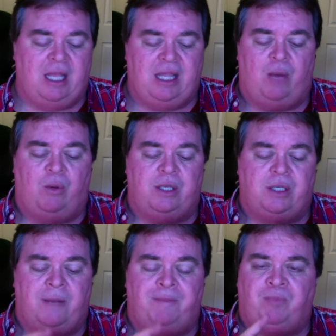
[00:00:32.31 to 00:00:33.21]
There
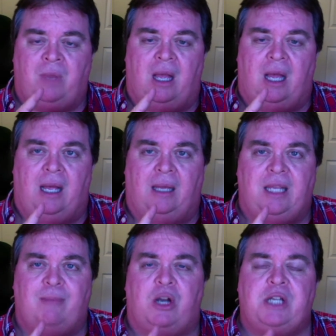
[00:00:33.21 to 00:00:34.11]
was uh,
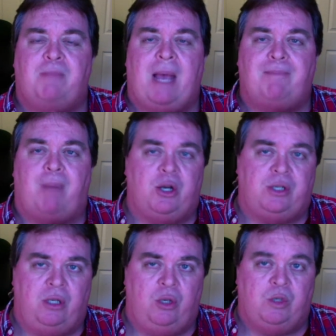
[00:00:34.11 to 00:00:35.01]
keyboardist Mike
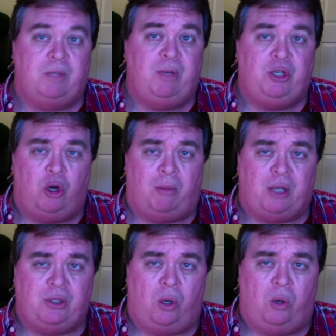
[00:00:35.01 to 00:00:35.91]
Barson, who was Monsieur
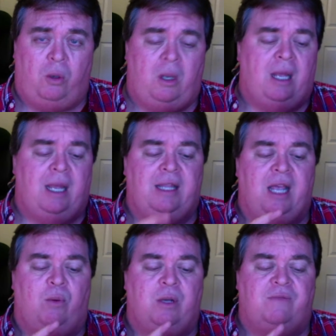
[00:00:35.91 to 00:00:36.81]
Barso.
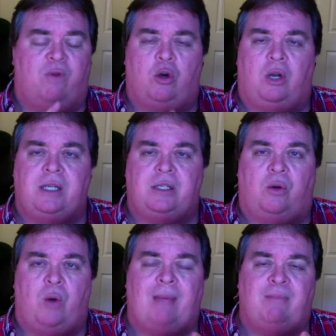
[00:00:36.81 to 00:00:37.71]
There was vocalist
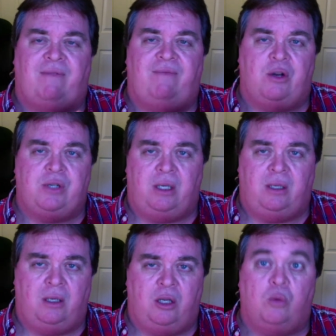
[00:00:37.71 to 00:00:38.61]
Graham McPherson,
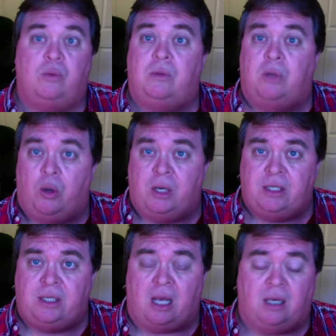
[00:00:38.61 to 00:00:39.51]
who's known as
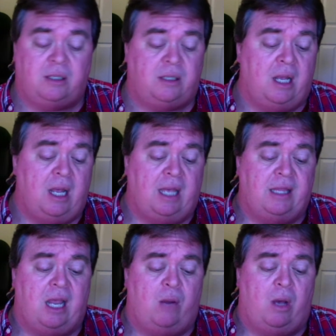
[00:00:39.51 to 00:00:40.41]
Suggs.
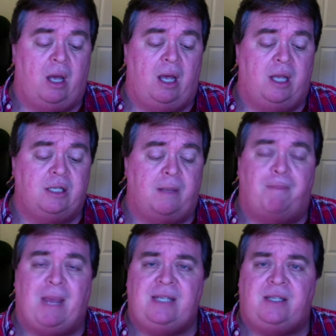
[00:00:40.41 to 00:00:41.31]
There was
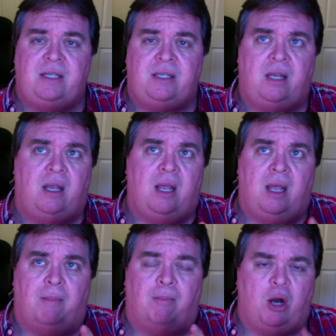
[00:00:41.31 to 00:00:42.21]
bassist
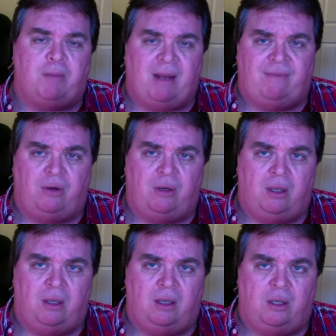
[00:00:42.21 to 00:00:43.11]
Mark Bedford,
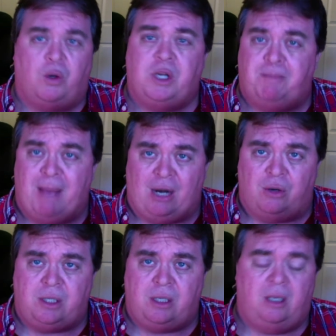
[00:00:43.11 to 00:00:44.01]
known as
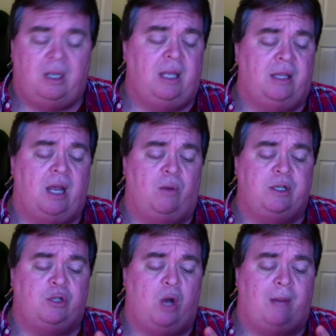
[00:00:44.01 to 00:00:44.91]
Bedders. There
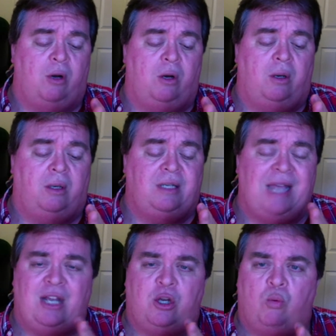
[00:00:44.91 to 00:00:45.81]
was drummer
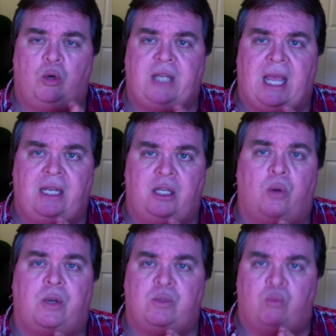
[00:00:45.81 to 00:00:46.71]
Daniel Woodgate,
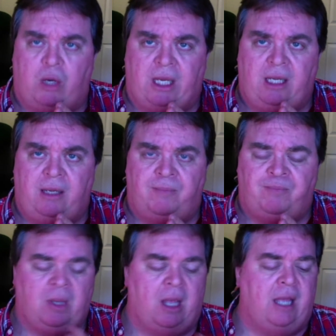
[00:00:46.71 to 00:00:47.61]
known as Woody.
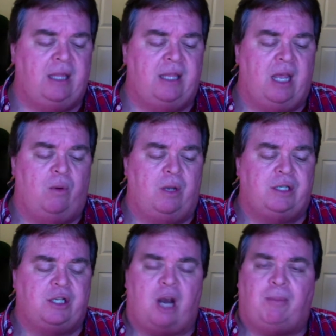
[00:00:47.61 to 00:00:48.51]
There was
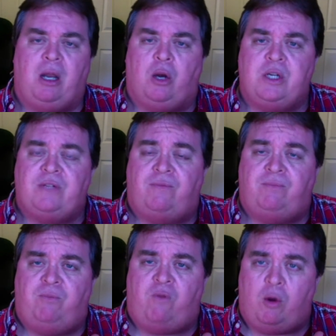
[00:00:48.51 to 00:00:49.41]
guitar player Chris
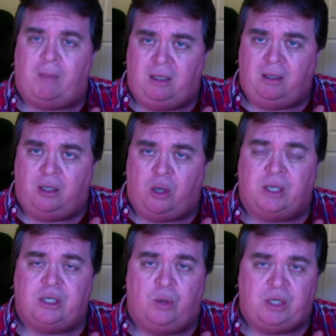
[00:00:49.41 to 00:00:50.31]
Foreman, known
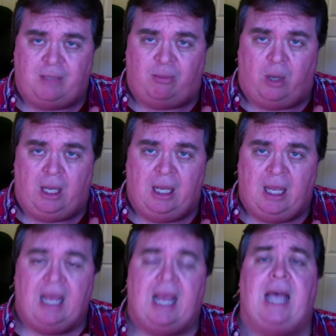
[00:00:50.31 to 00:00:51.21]
as Chrissy Boy.
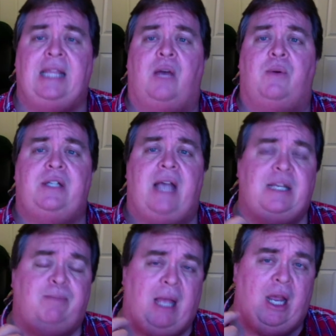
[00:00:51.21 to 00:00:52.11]
And there was sax
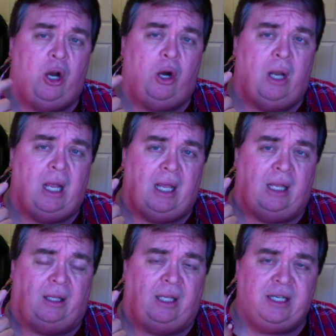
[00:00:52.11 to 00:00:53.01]
player
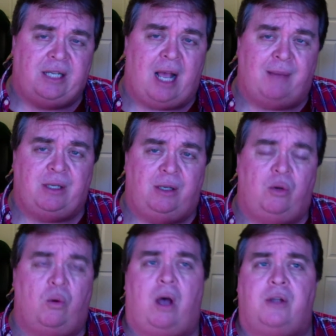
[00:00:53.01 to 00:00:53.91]
Lee Thompson,
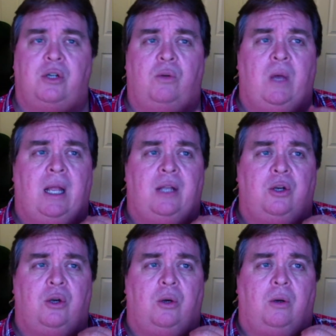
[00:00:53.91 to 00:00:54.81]
who also went
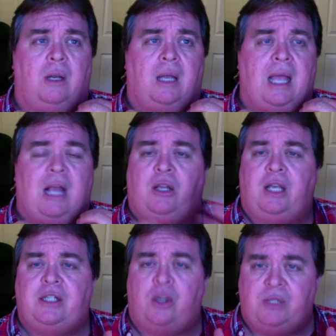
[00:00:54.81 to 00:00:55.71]
under El
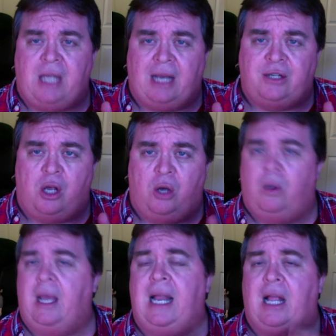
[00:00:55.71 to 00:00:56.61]
Kixo
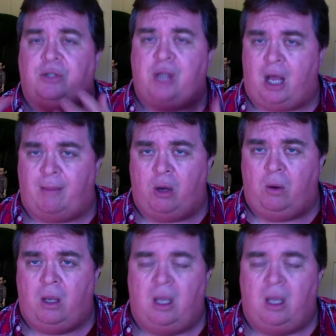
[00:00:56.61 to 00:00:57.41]
Saxo and El Tomo.